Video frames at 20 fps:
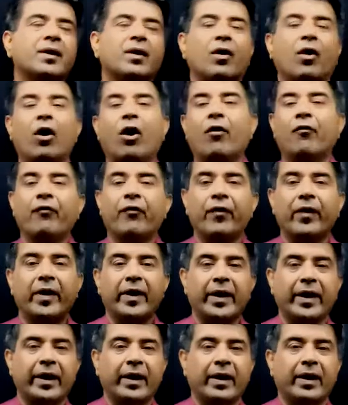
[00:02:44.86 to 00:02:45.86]
of
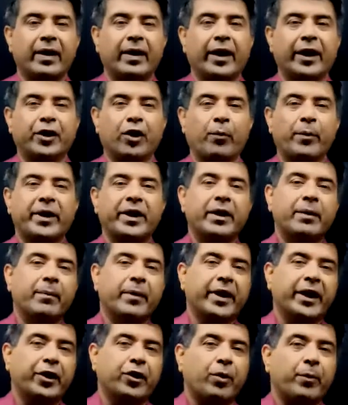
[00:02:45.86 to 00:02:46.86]
atomic
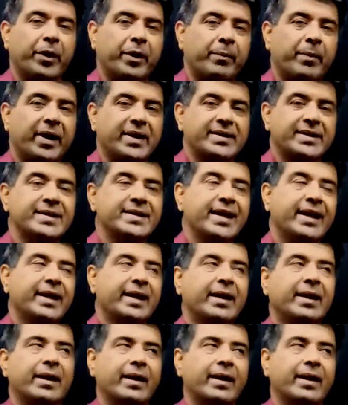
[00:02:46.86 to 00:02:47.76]
number, atomic masses, and